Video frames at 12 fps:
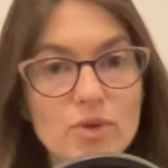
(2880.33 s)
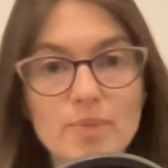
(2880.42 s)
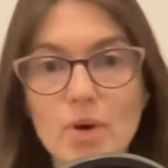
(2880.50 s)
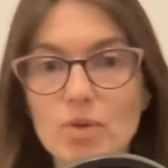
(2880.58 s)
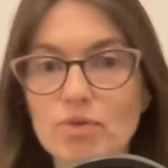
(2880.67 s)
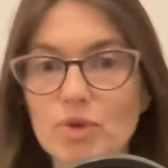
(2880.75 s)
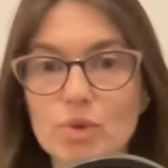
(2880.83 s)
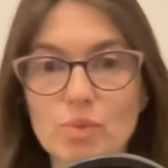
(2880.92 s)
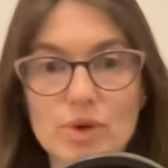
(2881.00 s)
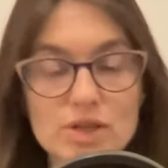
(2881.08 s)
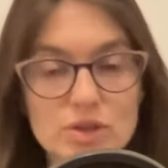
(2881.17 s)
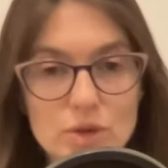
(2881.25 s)
both for the
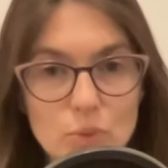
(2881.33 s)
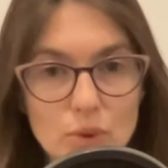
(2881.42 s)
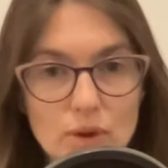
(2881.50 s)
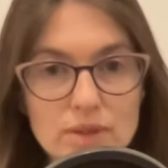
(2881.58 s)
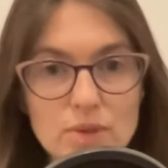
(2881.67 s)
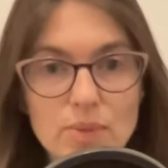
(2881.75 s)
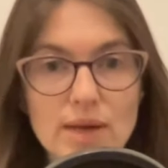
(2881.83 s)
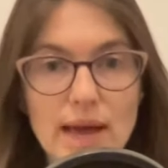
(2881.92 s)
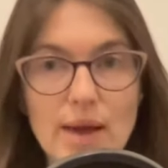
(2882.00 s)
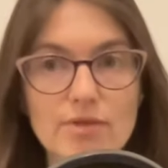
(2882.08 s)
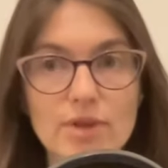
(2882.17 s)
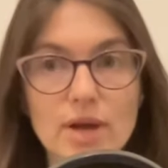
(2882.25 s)
research world, and we
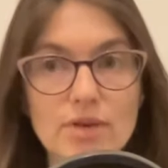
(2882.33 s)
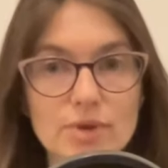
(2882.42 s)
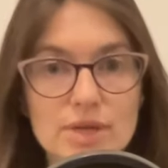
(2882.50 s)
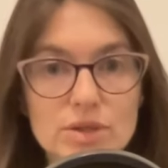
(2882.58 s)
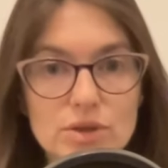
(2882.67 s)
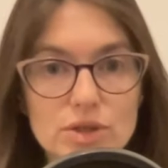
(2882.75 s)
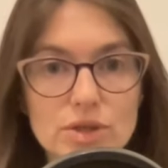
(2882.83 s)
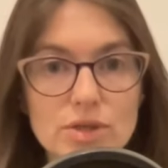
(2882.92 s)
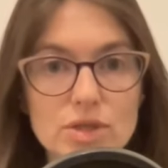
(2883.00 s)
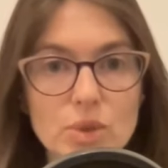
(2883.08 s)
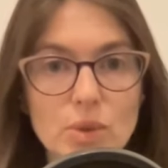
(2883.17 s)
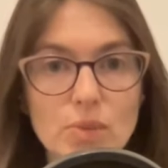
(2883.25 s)
now have a lot of
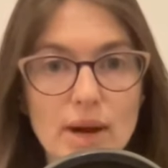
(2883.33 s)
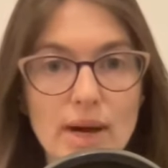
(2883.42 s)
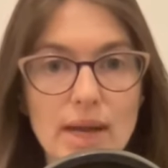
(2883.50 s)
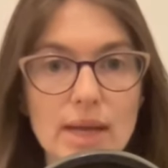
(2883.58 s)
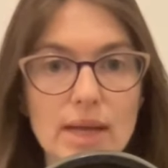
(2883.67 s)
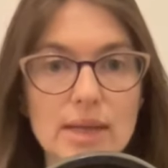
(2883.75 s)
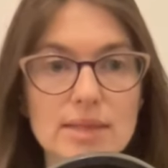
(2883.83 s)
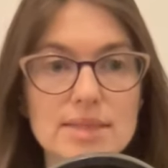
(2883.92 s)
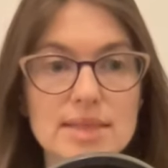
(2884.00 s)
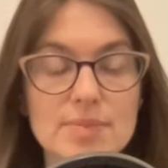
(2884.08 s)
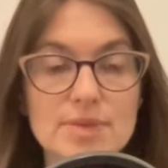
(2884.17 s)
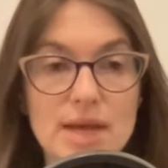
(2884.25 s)
researchers who are running
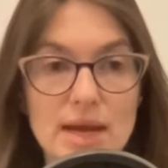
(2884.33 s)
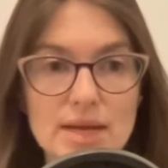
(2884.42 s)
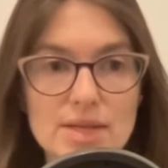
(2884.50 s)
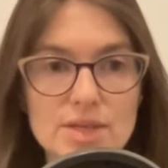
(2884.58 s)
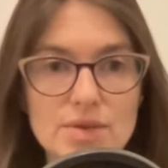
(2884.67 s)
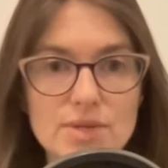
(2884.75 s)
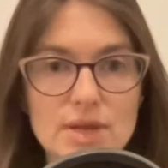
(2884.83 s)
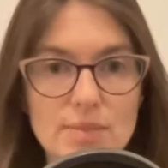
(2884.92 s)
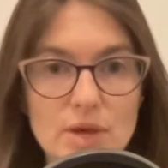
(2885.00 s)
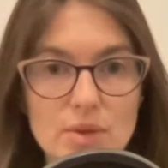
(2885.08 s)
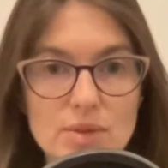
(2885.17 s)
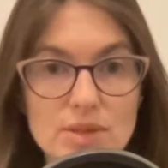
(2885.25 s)
sleep studies using
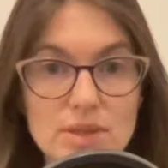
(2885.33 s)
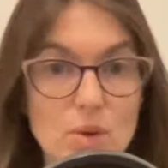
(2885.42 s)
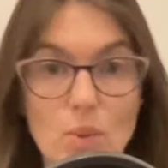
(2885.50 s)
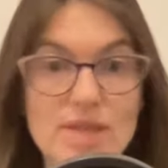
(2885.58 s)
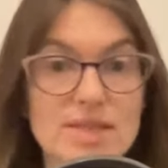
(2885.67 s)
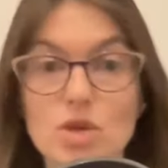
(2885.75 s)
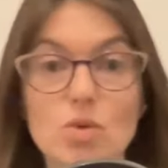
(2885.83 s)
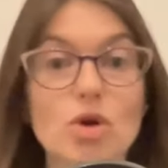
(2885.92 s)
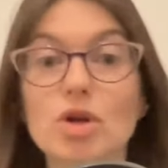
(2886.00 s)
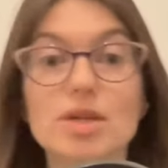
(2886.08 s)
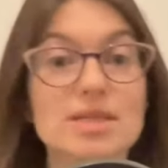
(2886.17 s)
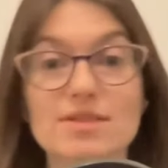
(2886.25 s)
Muse in ways that you
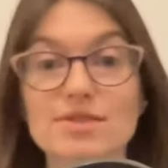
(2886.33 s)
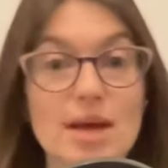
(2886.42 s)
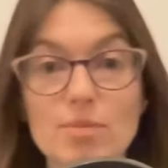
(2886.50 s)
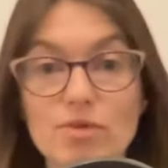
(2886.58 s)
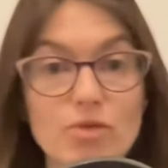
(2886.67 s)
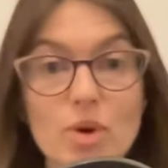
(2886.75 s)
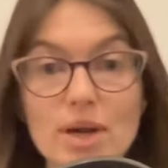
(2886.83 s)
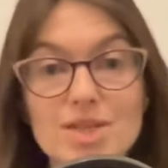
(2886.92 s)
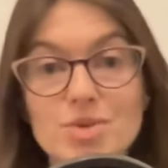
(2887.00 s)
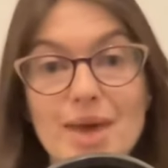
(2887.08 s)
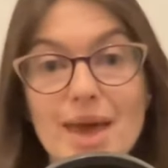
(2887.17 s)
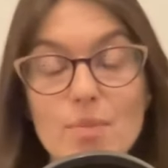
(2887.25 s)
couldn't have done before
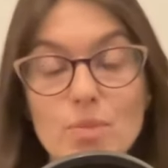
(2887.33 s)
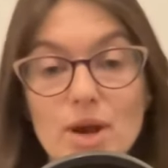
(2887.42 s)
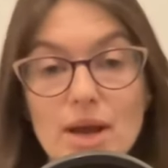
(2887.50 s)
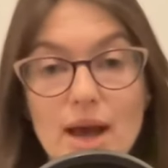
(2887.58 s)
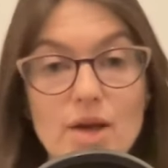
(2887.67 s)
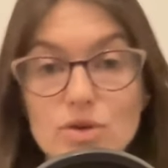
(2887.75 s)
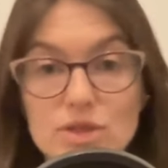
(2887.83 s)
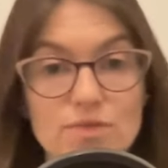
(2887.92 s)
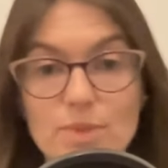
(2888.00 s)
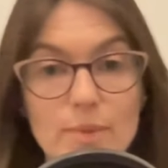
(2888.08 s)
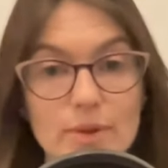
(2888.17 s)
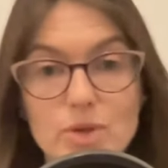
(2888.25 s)
because you can't bring hundreds
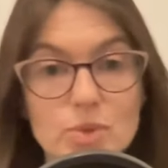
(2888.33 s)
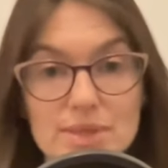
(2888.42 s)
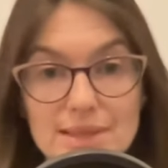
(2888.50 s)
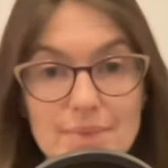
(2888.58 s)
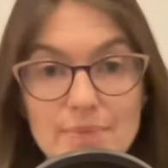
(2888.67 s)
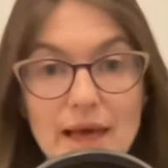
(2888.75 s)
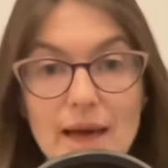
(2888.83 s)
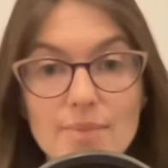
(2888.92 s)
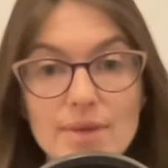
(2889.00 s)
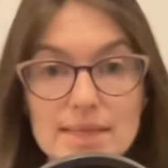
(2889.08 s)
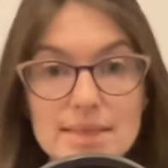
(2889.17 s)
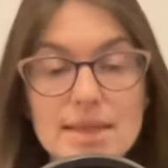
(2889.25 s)
of people into a sleep lab
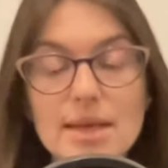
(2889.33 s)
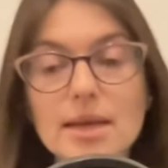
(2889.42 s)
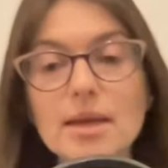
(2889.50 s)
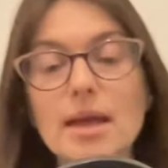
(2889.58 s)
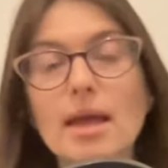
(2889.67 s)
easily.